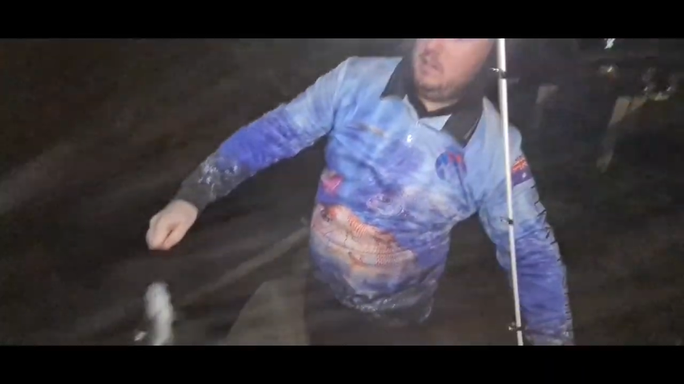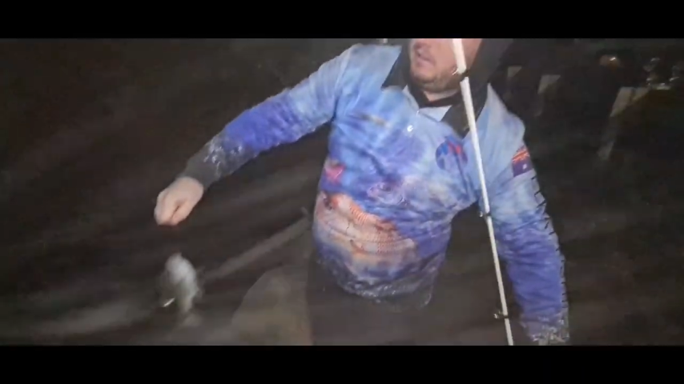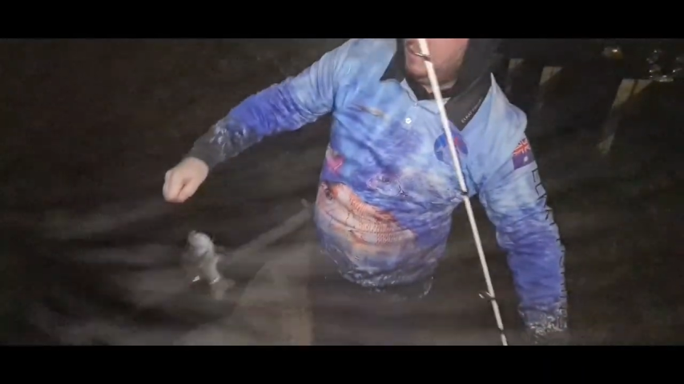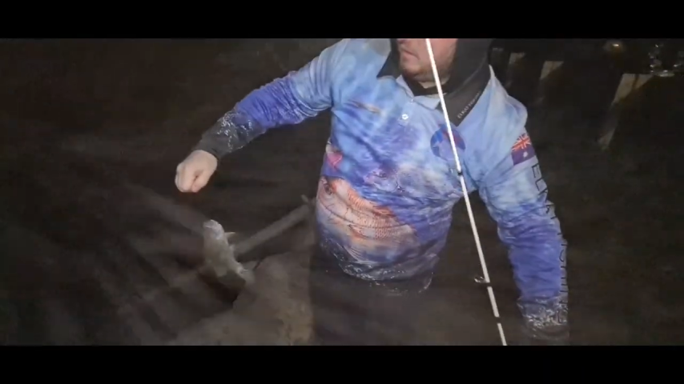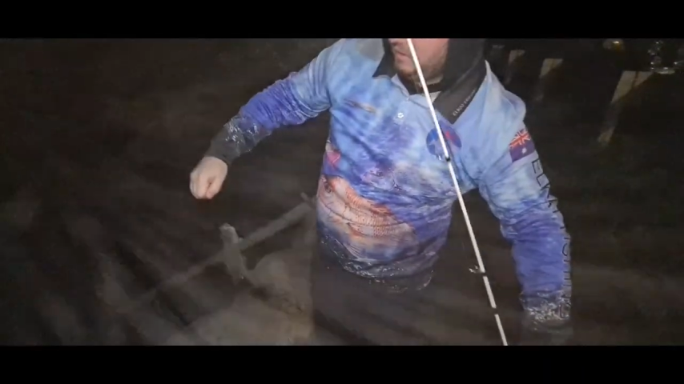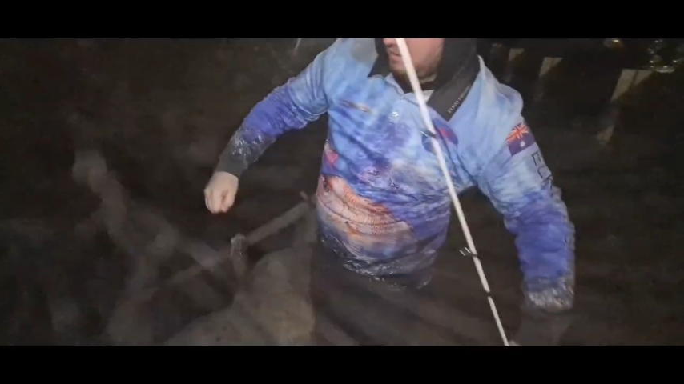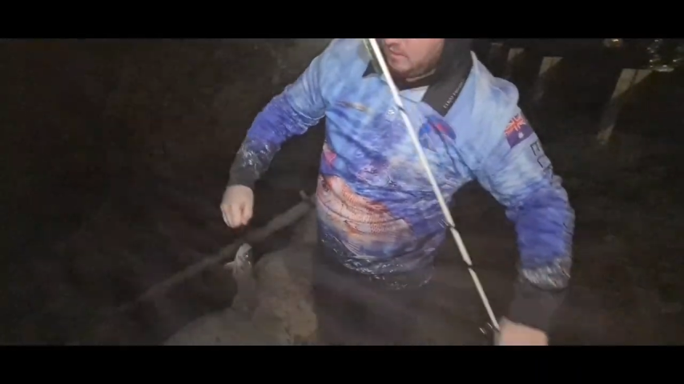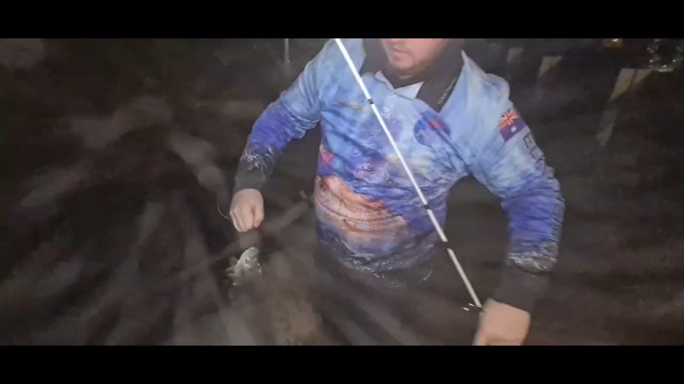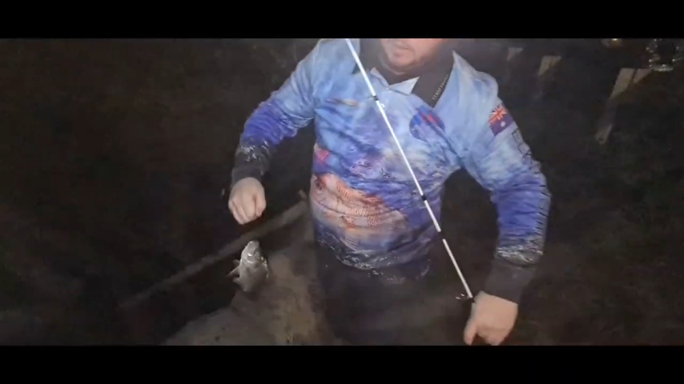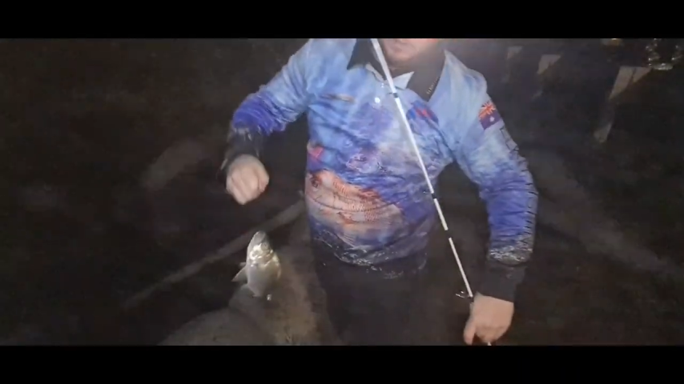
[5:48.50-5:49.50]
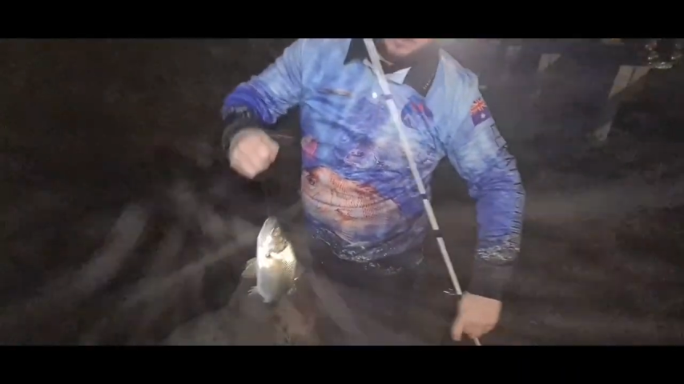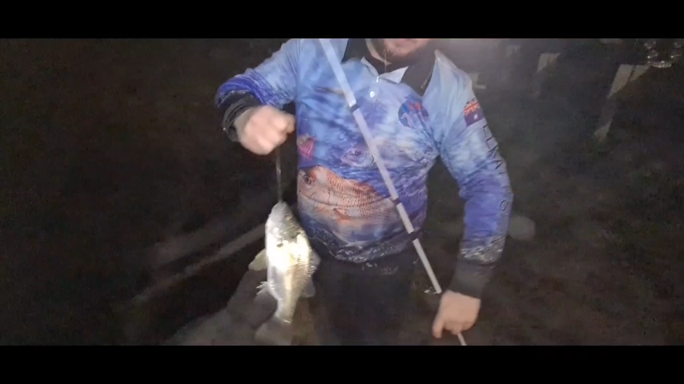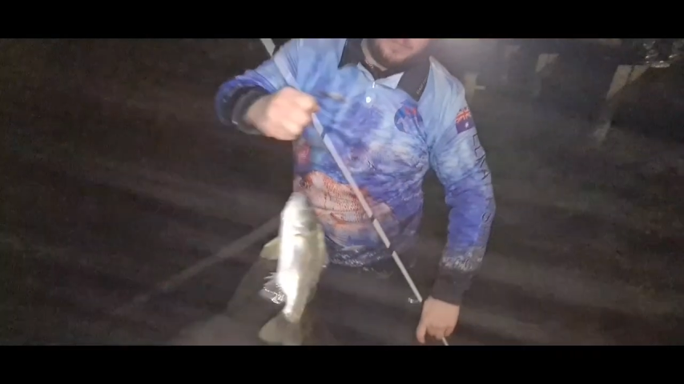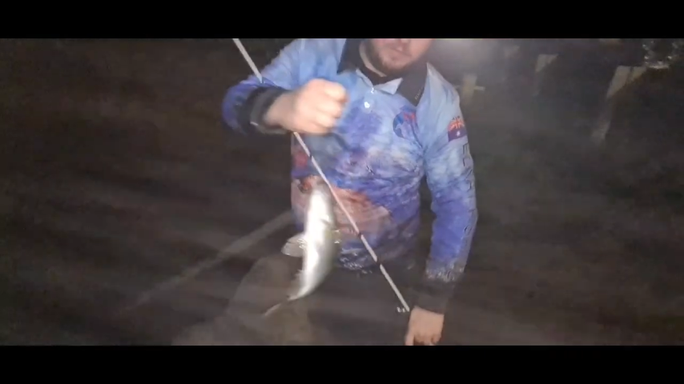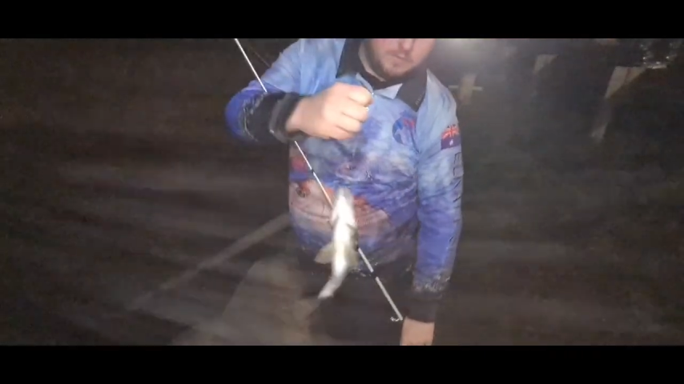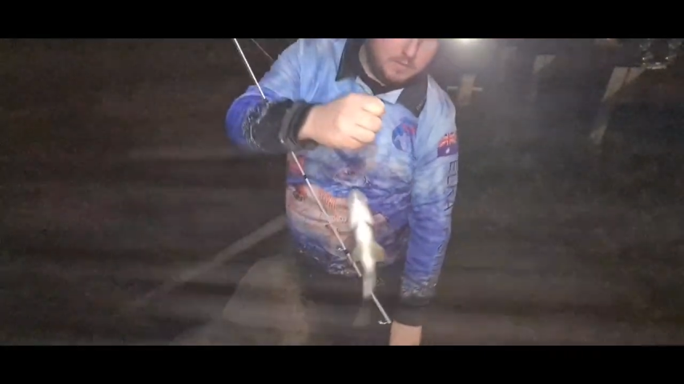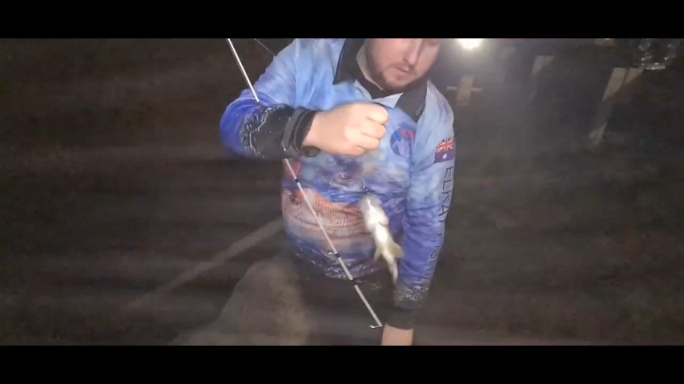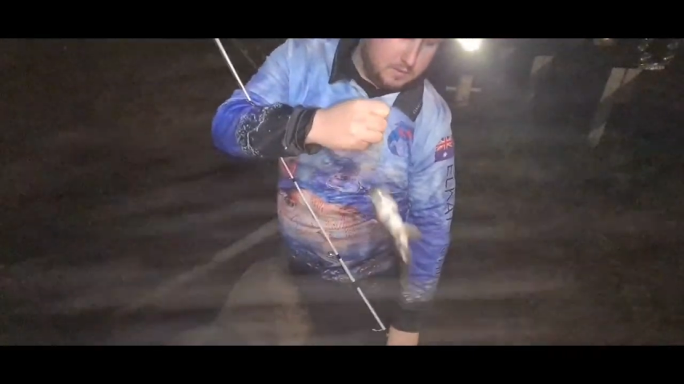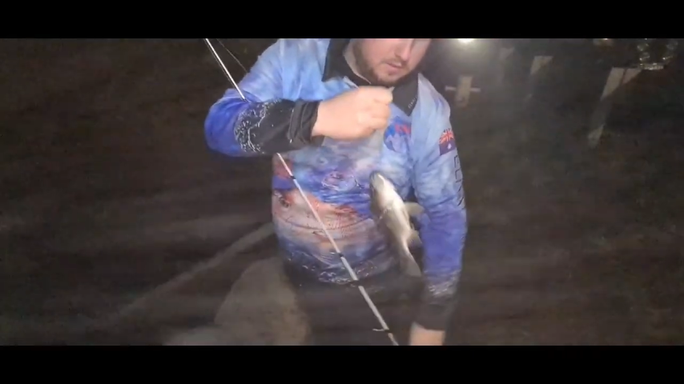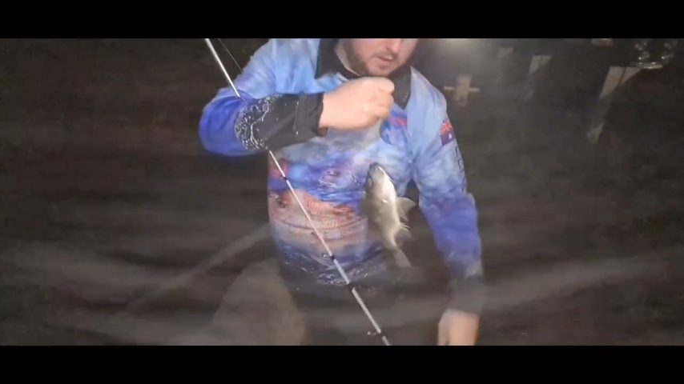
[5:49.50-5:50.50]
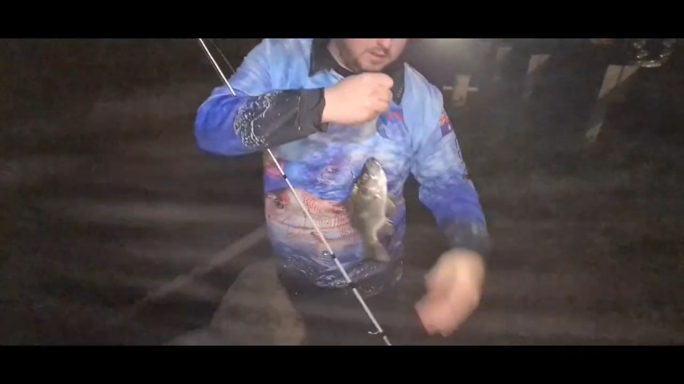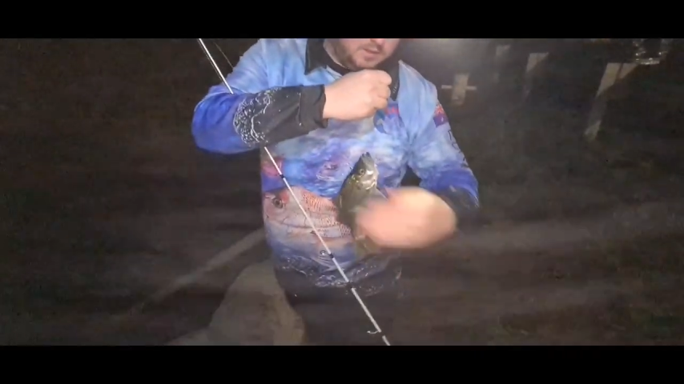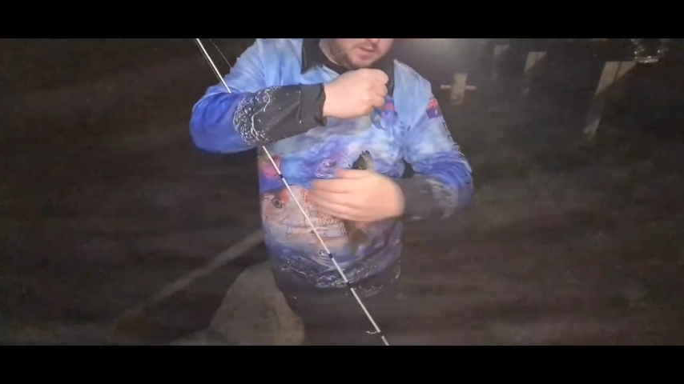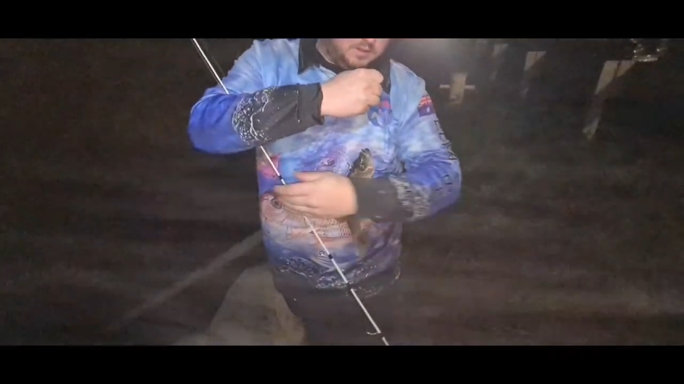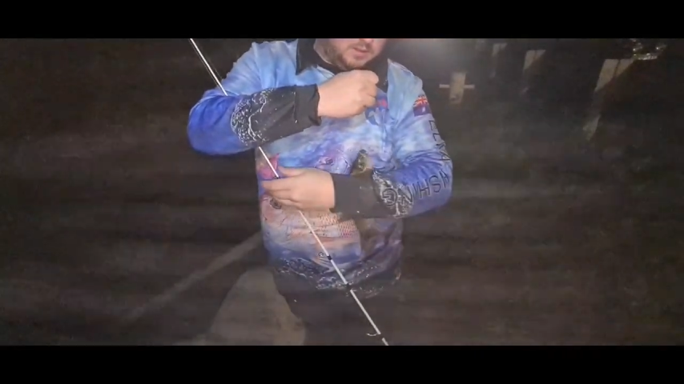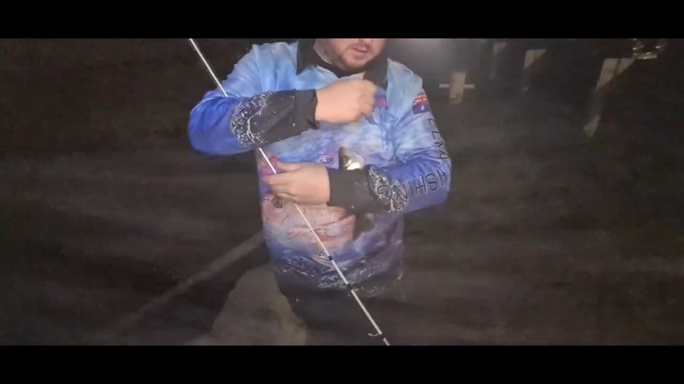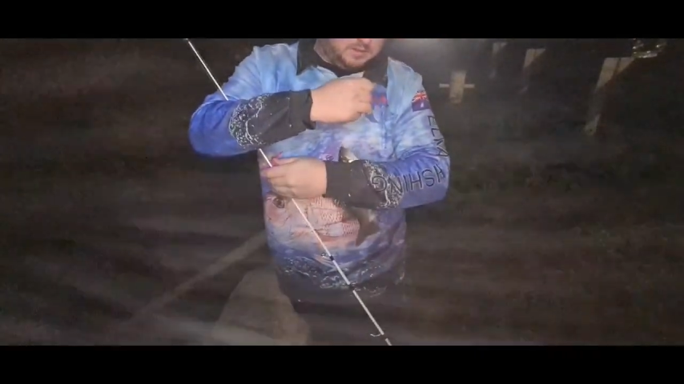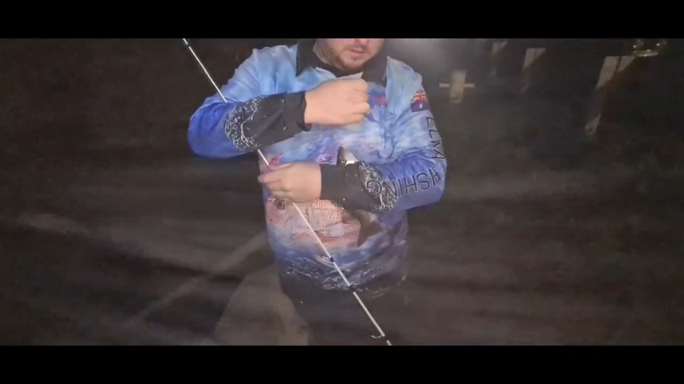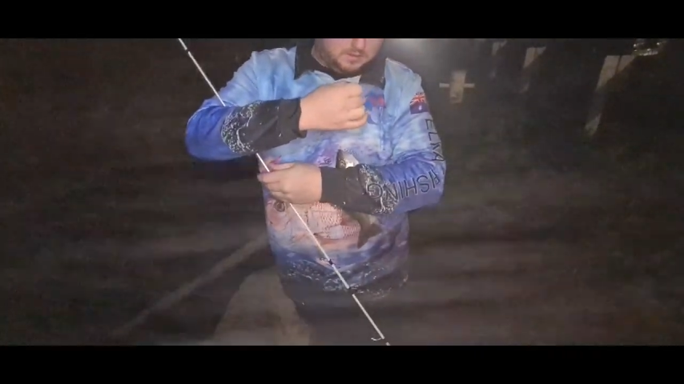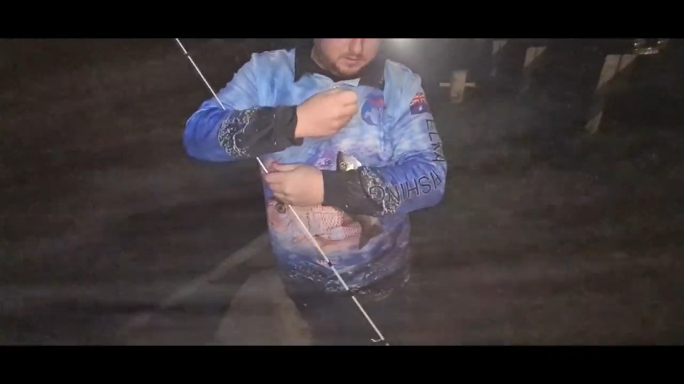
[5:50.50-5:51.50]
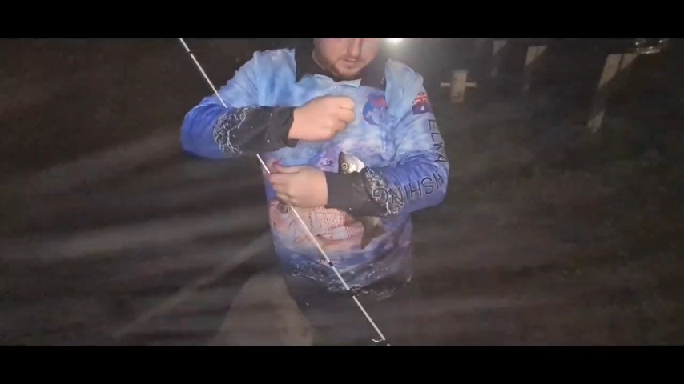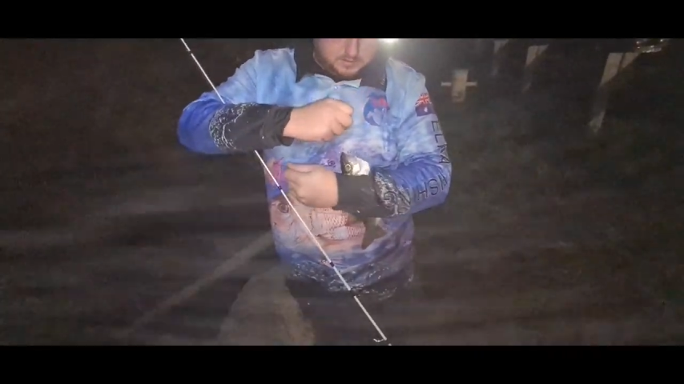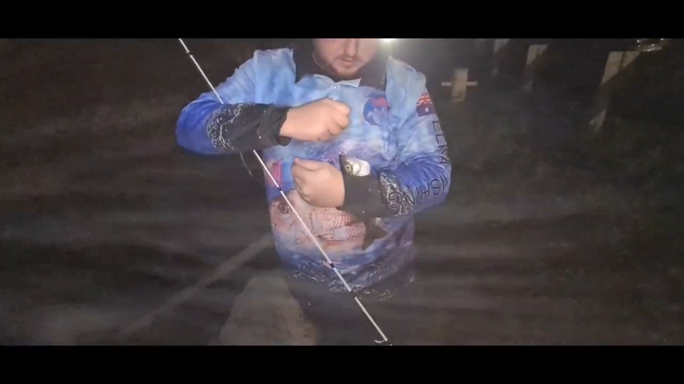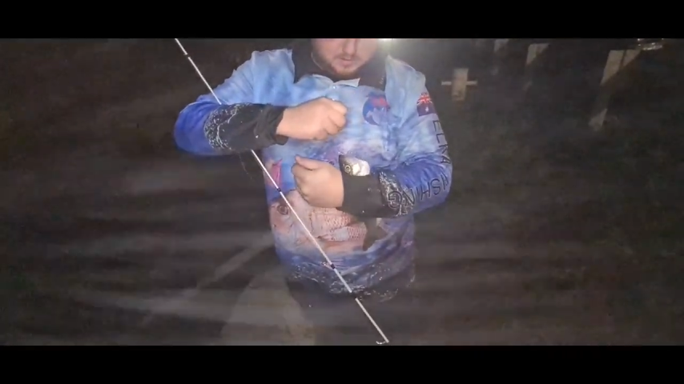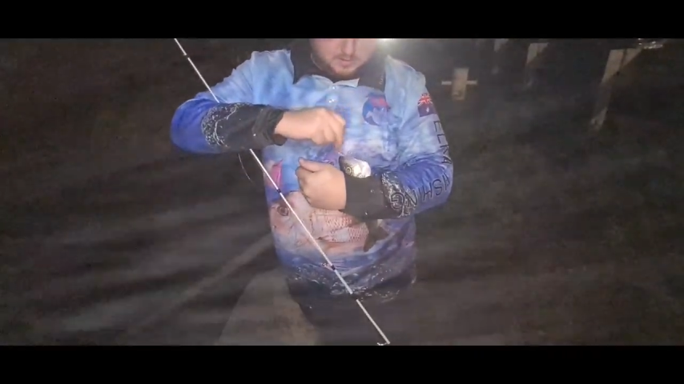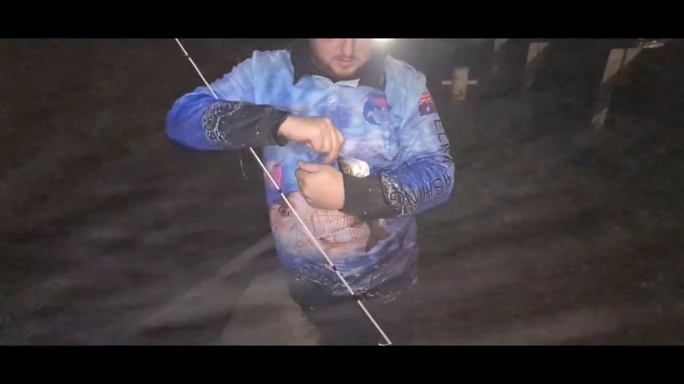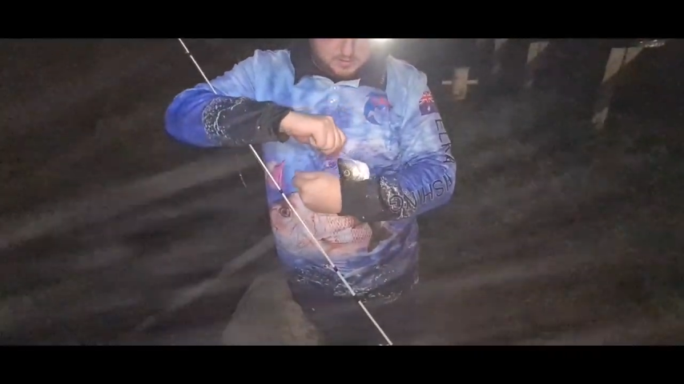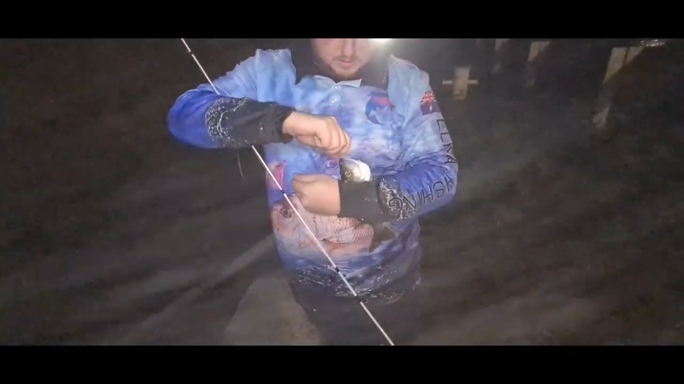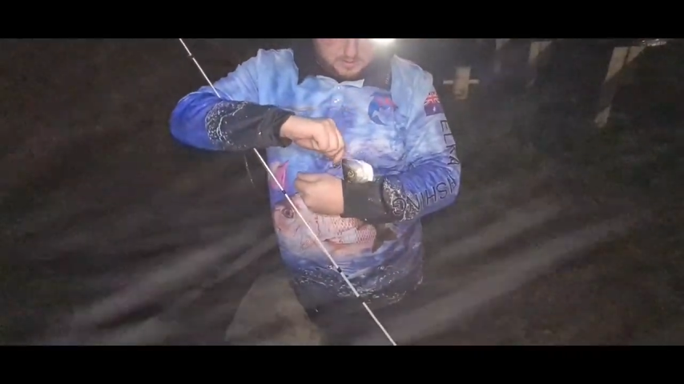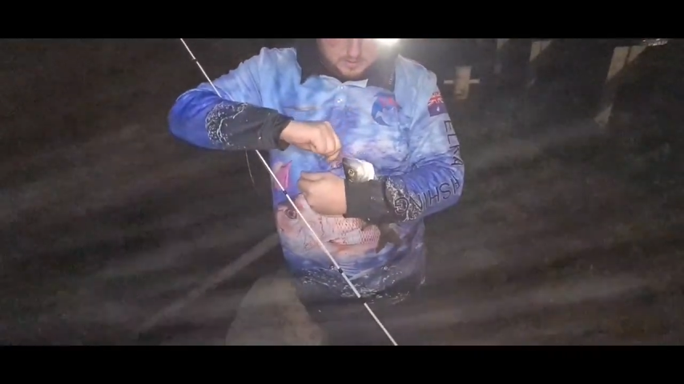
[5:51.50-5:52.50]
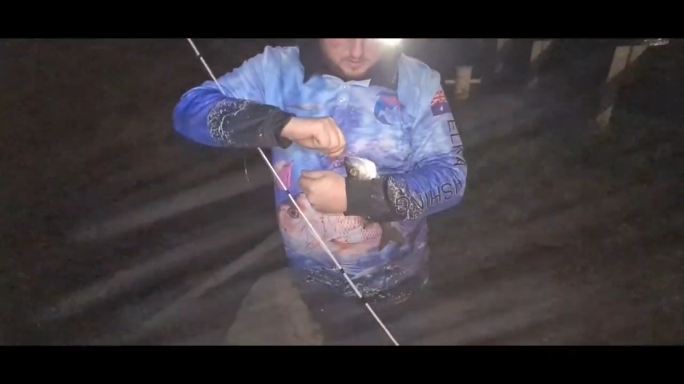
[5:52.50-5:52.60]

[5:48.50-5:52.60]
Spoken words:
Nobody's mouth can be seen.